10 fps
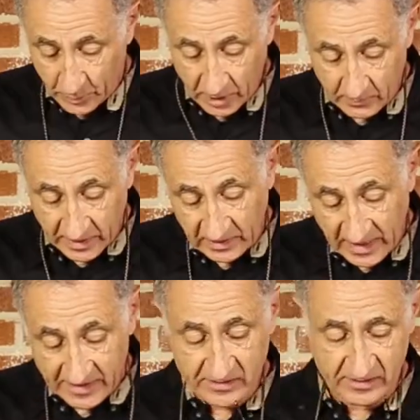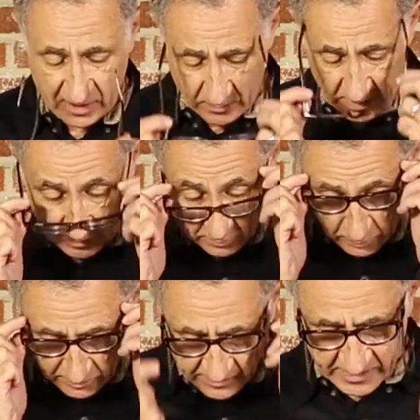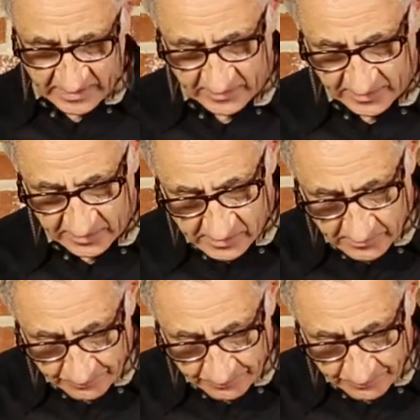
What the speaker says: on my glasses to be able to see these.